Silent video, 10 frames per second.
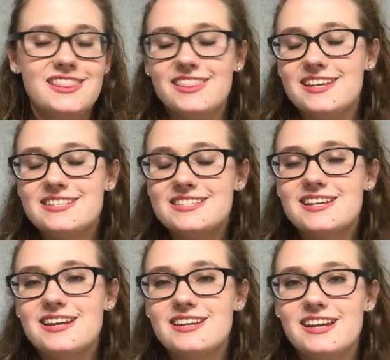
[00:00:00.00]
this
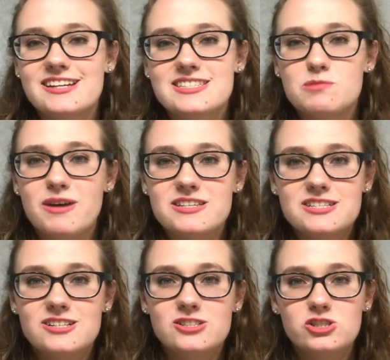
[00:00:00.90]
next
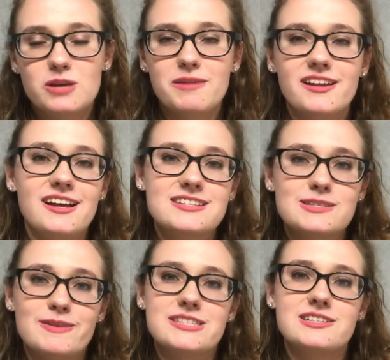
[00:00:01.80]
semester during my last
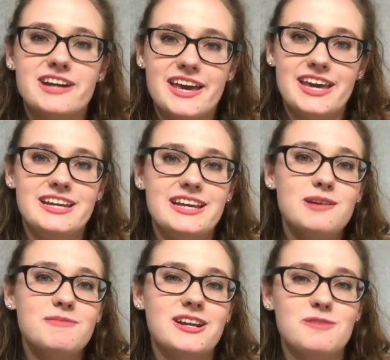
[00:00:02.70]
semester at
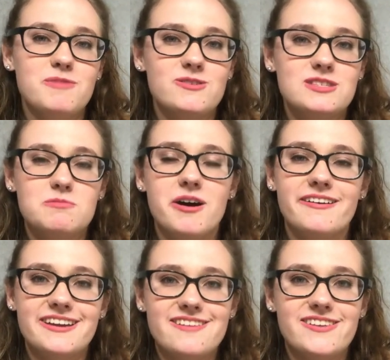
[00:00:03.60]
A&M, and I'll post some
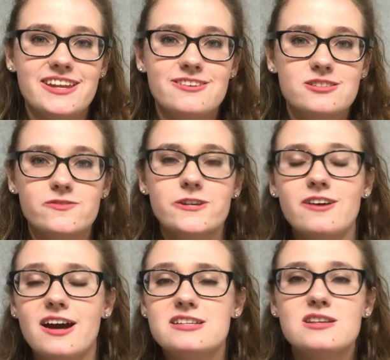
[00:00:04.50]
RA videos for you
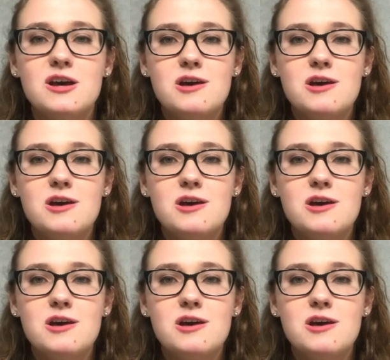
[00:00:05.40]
guys.